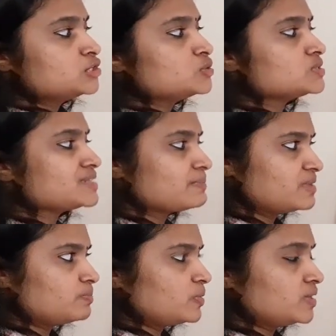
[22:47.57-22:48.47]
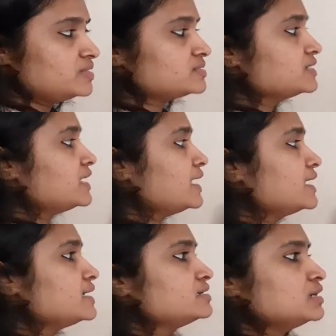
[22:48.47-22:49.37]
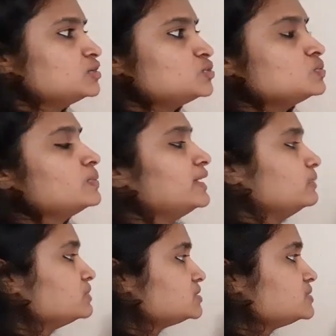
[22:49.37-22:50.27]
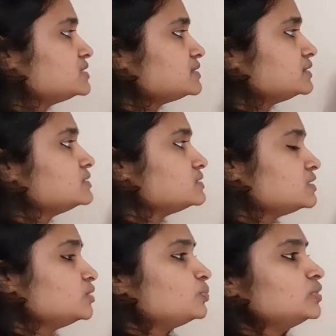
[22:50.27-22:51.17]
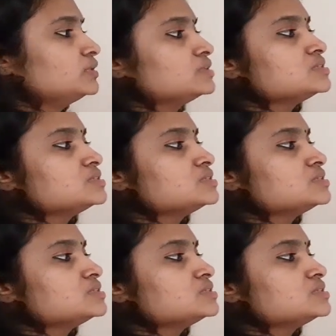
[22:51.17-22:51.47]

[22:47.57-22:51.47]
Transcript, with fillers: two summing points and two variables which is this is input,